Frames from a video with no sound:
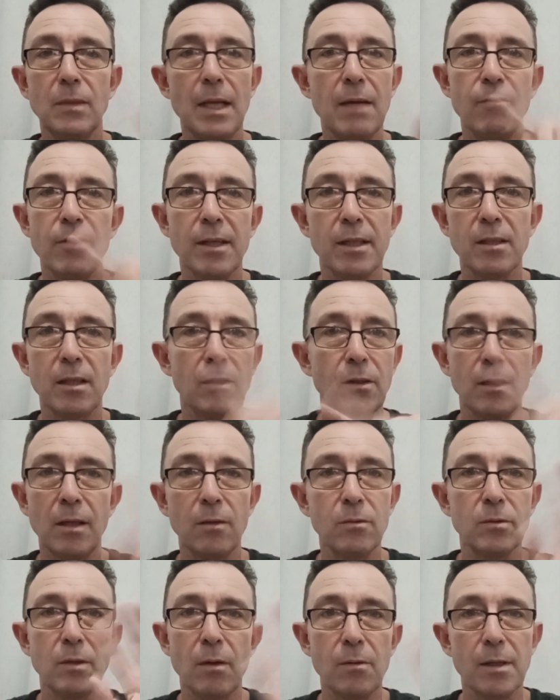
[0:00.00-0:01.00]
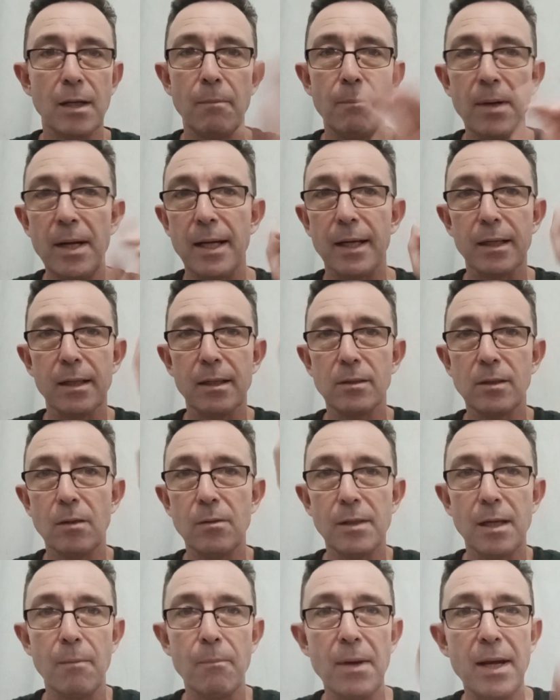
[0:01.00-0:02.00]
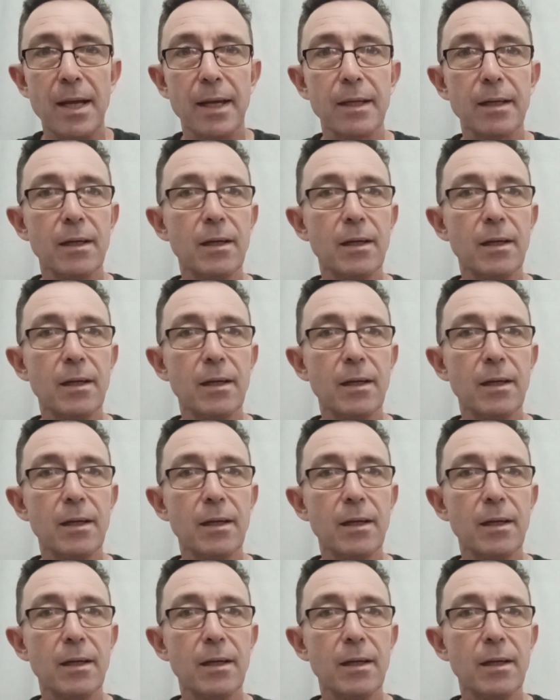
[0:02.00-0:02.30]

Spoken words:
never, you know, don't come back. And I'm